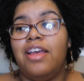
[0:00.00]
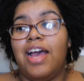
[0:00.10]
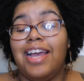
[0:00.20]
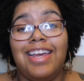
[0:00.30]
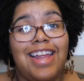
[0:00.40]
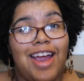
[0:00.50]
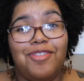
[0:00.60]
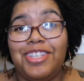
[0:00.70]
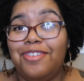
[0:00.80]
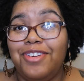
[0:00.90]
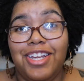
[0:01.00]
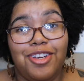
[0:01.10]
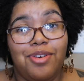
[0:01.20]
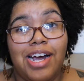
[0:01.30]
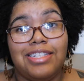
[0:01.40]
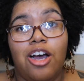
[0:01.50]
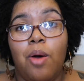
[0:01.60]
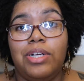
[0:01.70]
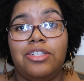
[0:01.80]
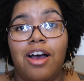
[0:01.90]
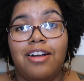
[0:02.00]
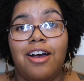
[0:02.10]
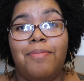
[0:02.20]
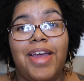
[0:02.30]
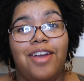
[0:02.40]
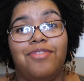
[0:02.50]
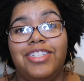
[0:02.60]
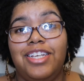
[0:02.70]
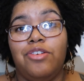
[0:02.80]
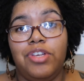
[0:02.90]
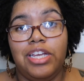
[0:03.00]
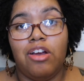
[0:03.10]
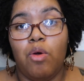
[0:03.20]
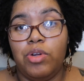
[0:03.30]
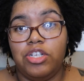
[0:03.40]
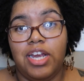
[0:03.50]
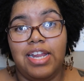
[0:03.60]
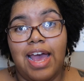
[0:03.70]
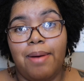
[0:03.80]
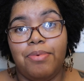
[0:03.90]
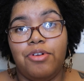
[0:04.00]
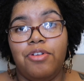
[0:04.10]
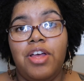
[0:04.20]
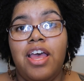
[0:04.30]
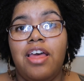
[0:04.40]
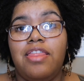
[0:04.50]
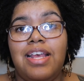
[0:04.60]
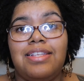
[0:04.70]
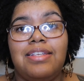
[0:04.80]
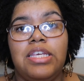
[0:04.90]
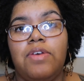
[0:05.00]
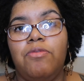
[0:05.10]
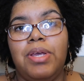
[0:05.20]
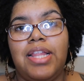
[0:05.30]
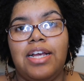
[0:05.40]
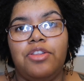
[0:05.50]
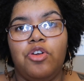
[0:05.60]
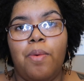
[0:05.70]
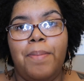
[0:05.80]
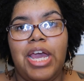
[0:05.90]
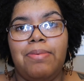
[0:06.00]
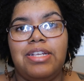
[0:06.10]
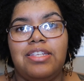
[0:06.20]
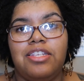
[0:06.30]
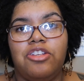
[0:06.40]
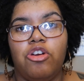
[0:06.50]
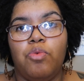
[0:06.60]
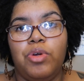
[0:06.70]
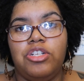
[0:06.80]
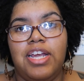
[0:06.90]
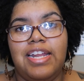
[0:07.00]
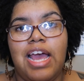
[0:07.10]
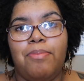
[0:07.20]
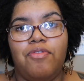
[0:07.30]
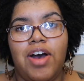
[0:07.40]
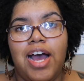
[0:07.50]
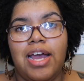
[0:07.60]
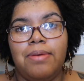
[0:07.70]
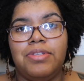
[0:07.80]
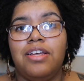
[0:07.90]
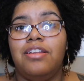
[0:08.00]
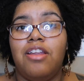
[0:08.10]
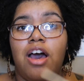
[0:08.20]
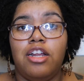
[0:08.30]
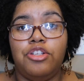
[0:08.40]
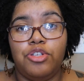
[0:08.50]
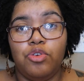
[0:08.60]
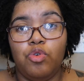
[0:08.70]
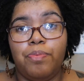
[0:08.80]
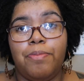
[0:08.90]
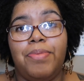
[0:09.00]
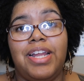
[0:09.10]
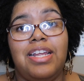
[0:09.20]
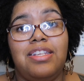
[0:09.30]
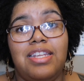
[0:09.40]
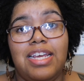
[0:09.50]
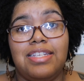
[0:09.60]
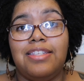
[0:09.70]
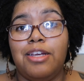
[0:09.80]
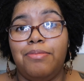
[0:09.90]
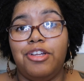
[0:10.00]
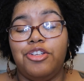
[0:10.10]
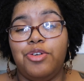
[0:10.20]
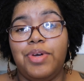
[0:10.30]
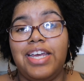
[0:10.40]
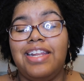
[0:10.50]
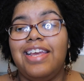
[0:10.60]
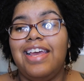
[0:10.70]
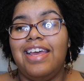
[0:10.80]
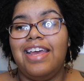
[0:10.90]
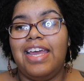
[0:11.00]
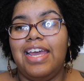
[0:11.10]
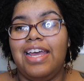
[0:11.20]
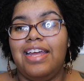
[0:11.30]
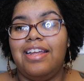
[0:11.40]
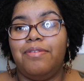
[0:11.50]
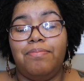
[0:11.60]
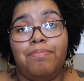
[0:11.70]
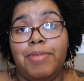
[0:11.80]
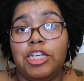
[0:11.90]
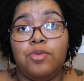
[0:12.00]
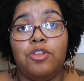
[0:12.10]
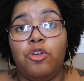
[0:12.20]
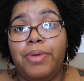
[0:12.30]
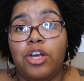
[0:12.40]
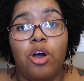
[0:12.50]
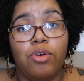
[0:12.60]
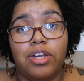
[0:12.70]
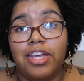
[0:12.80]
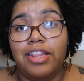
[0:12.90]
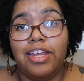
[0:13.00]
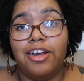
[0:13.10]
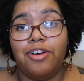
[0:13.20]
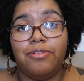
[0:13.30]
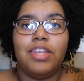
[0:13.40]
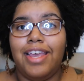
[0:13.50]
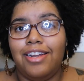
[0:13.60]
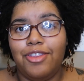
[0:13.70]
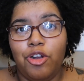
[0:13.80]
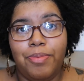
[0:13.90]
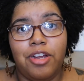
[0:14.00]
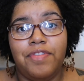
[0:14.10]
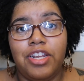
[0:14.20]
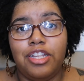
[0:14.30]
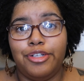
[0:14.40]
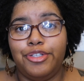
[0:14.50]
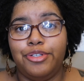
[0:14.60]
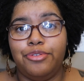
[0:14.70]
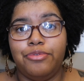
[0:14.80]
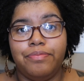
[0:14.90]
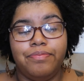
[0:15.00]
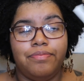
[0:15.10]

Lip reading: I get it every single year, you guys. I always stock up every single year on winter candy apple. This is giving me like little baby sister winter candy apple vibes. Not a dupe, but it is similar to it. And mixed with a little bit of coconut in there and a little bit of vanilla too.